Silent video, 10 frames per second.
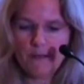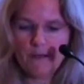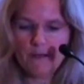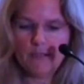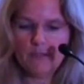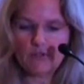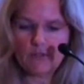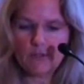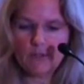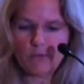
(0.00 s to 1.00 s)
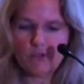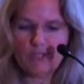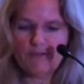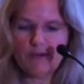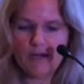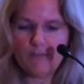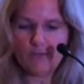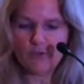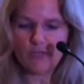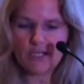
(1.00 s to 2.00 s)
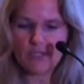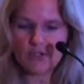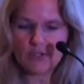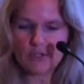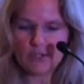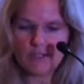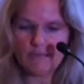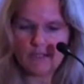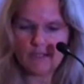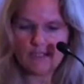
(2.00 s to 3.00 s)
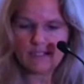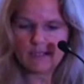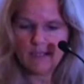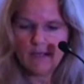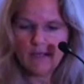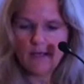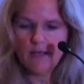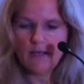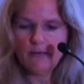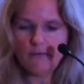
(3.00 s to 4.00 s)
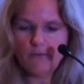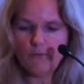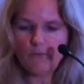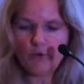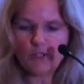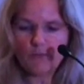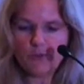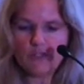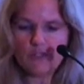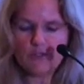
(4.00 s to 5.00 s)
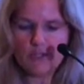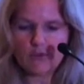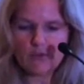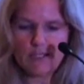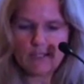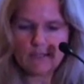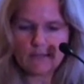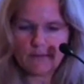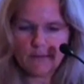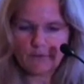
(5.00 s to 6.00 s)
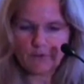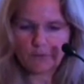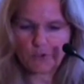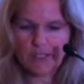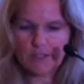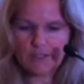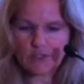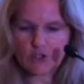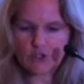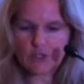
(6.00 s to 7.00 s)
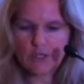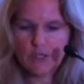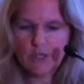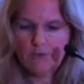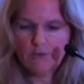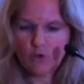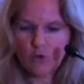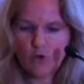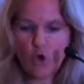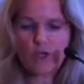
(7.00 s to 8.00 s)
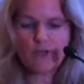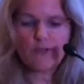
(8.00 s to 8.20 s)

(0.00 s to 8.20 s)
intraoperative hypotension, defined as 40% decrease from pre-induction for longer